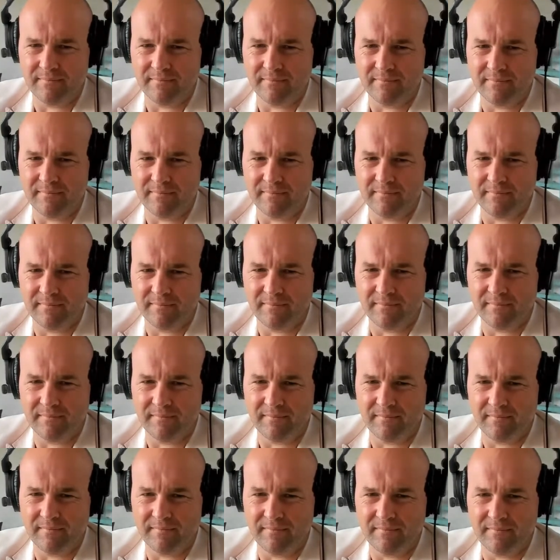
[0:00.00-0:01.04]

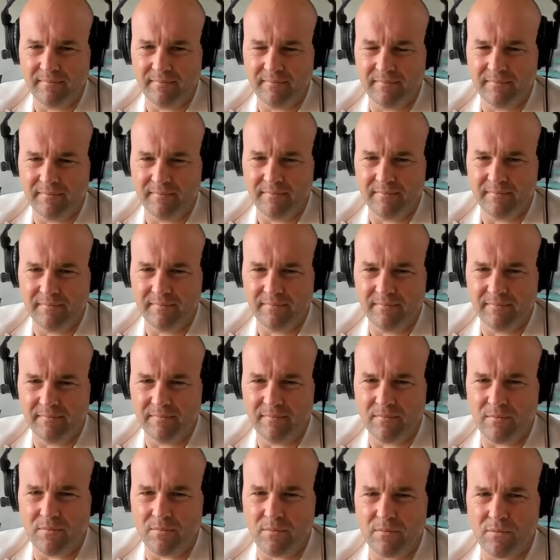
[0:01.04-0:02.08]

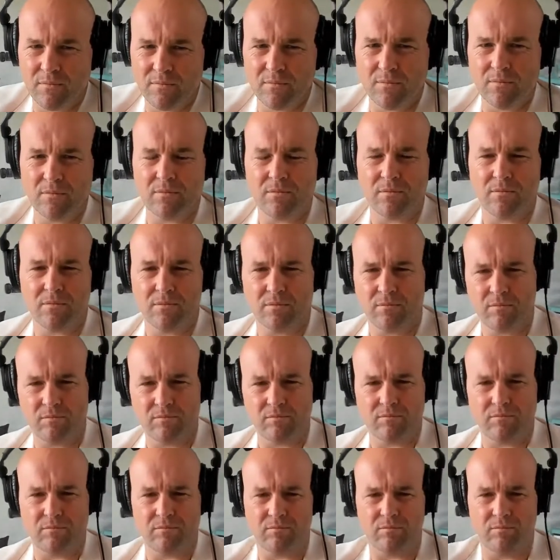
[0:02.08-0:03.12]

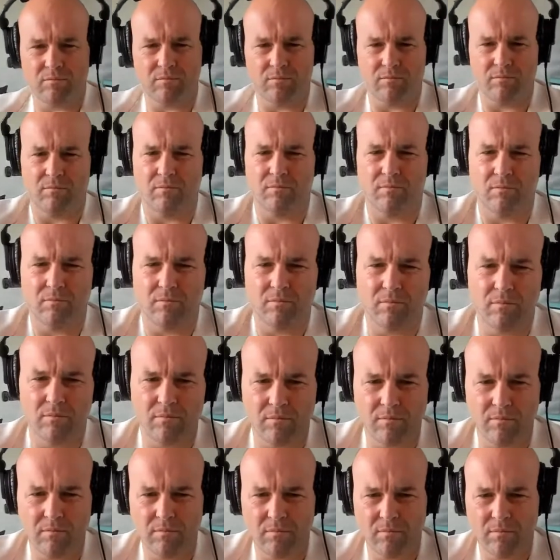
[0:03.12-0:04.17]

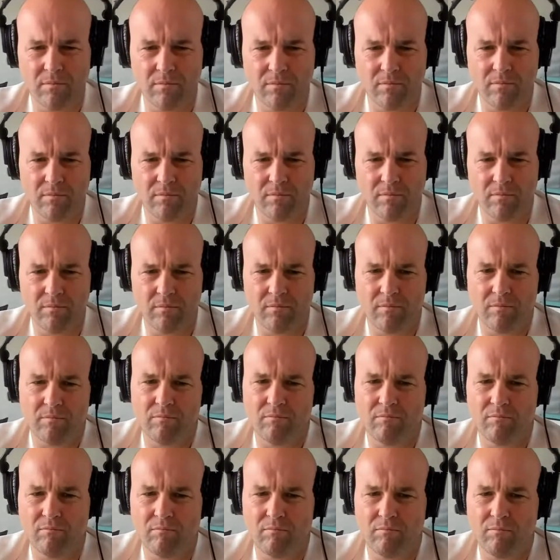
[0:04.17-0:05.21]

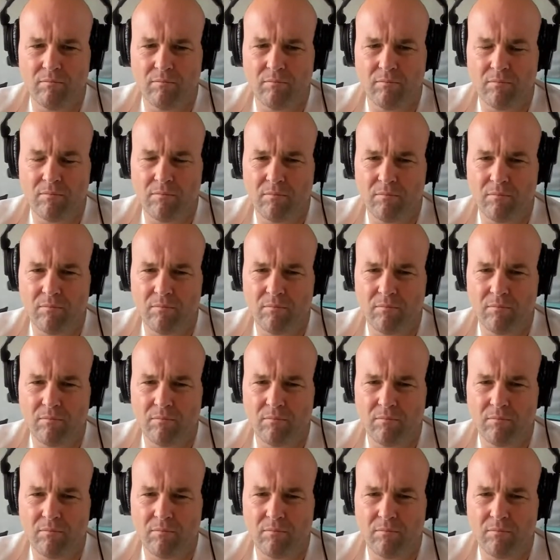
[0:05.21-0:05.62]
The person shown says nothing.